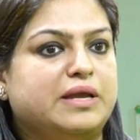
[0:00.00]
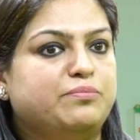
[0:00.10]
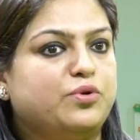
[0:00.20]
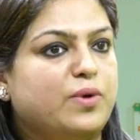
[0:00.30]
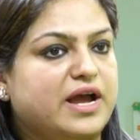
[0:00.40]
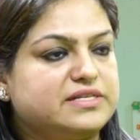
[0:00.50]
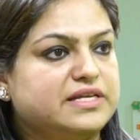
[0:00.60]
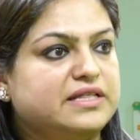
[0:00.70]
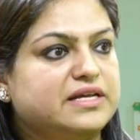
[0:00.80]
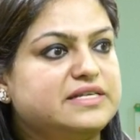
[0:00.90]

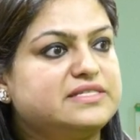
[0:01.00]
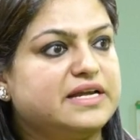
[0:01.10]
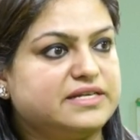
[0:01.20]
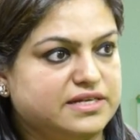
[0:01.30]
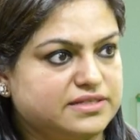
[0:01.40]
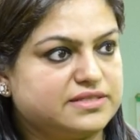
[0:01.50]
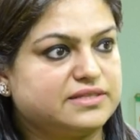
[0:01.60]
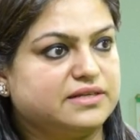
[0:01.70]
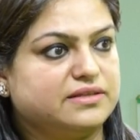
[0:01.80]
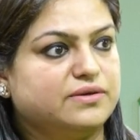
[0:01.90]
improvising the
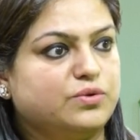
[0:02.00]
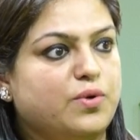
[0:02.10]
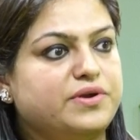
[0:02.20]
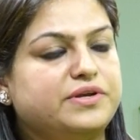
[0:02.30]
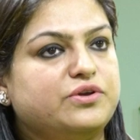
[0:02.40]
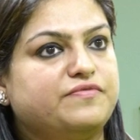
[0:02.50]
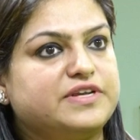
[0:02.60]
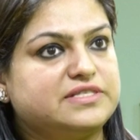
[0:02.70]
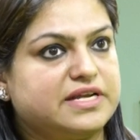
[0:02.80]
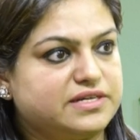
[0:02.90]
aesthetics, the quality
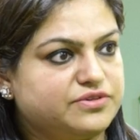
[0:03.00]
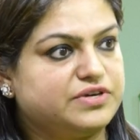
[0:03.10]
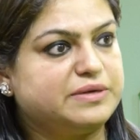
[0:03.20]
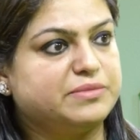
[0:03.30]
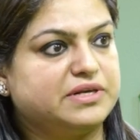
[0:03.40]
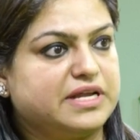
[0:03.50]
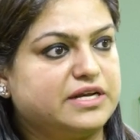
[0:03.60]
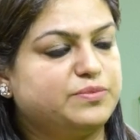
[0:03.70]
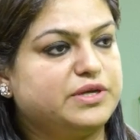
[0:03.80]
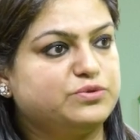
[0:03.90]
of aesthetic treatment
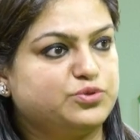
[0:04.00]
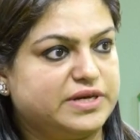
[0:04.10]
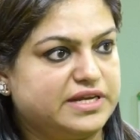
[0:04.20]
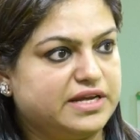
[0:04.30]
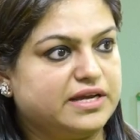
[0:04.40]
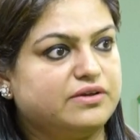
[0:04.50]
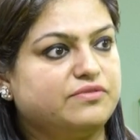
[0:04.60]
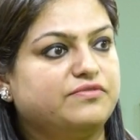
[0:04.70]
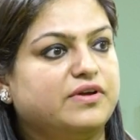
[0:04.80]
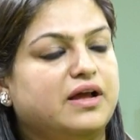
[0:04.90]
that we usually
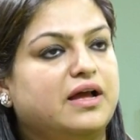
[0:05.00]
give,